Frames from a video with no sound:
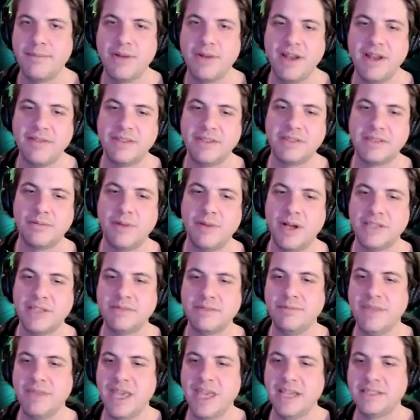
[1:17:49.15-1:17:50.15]
We're having some
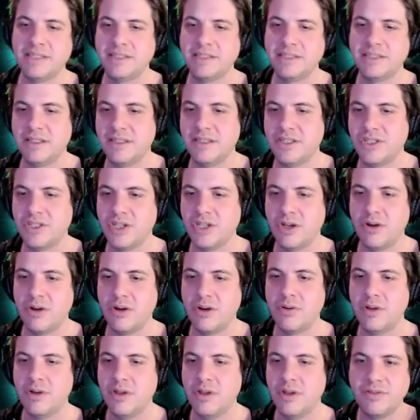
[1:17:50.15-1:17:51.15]
awesome guests on the
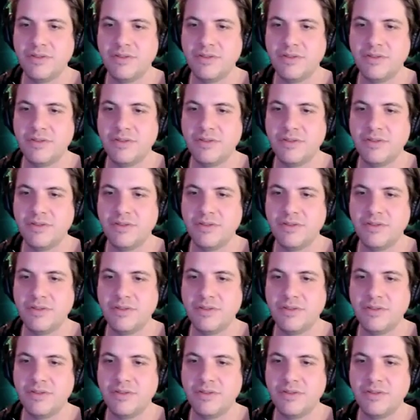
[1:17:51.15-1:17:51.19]
show.